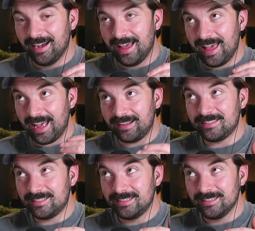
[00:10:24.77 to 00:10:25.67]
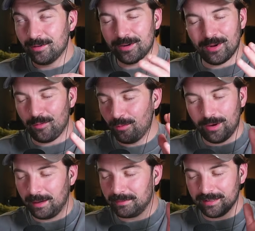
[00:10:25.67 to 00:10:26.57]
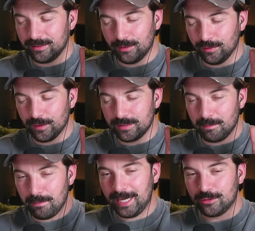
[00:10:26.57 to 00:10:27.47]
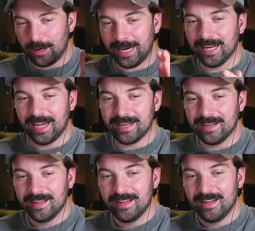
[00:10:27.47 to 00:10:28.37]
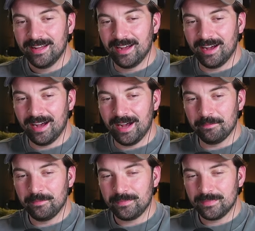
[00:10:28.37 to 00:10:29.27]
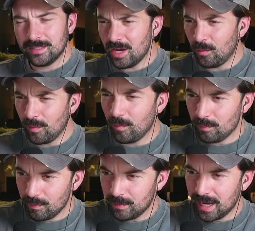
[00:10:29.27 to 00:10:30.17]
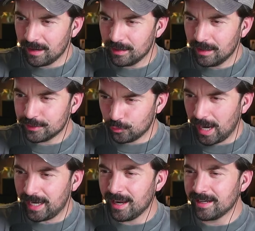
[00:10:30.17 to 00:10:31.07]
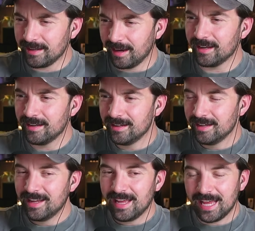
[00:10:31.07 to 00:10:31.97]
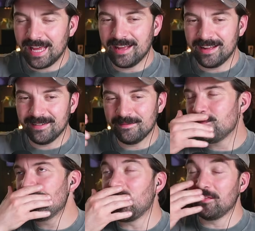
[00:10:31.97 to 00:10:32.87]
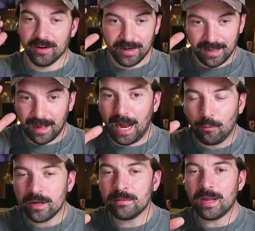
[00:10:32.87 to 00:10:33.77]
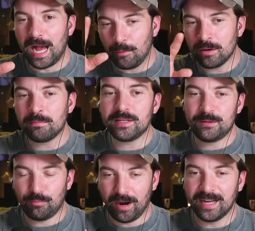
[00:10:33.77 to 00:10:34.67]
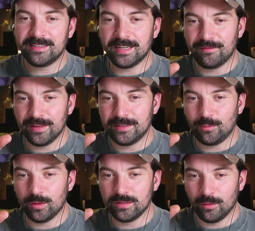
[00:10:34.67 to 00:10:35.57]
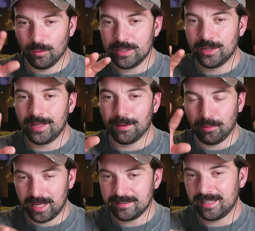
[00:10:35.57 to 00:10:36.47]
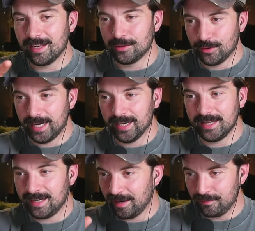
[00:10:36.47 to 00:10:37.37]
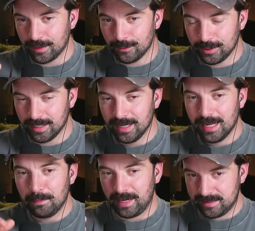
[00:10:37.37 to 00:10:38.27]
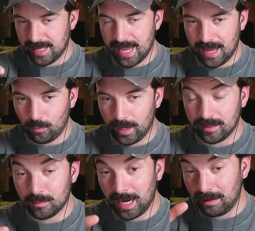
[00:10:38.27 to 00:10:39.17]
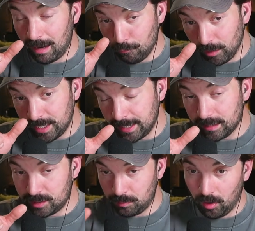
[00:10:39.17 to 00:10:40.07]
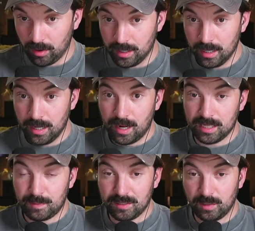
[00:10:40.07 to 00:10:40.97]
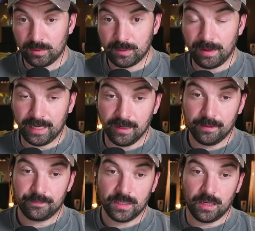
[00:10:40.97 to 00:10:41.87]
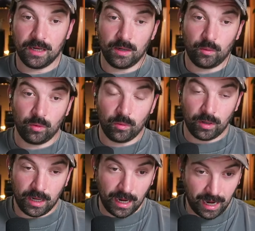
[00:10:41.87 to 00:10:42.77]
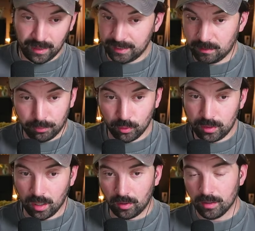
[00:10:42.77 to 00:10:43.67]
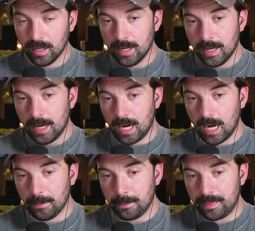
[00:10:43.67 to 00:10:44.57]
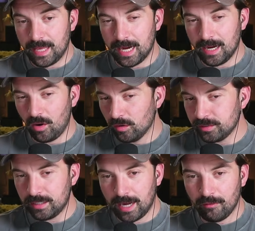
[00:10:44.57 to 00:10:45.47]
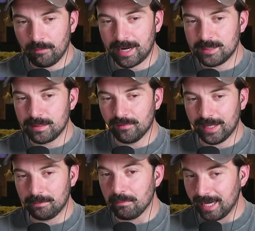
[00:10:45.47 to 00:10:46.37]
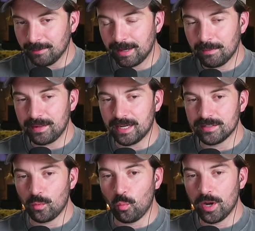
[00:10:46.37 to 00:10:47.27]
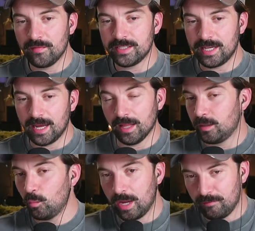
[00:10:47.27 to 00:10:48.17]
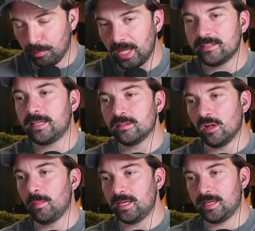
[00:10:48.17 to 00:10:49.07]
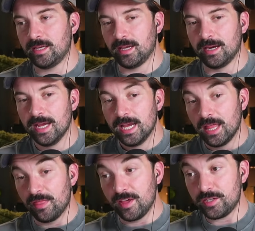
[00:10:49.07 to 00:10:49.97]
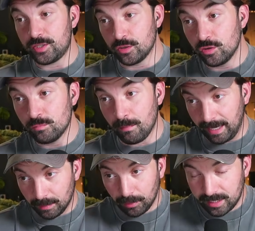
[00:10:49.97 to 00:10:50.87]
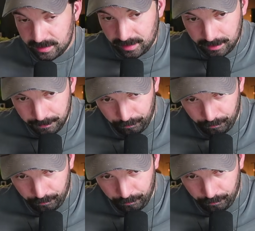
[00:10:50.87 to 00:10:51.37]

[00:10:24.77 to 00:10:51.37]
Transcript: X. Oh no, I'm getting so confused. Mega Dragonite. A Dragonite. Whatever. I wouldn't be surprised if this was originally a Blaziken and Dragonite kind of fusion because of the head wings. But I really think it's smart, especially with the Mega. I like the blue color. And it also kind of reminds me of like Mega Man because one of its like if Blaziken's all about kicking, this new Mega Blaziken,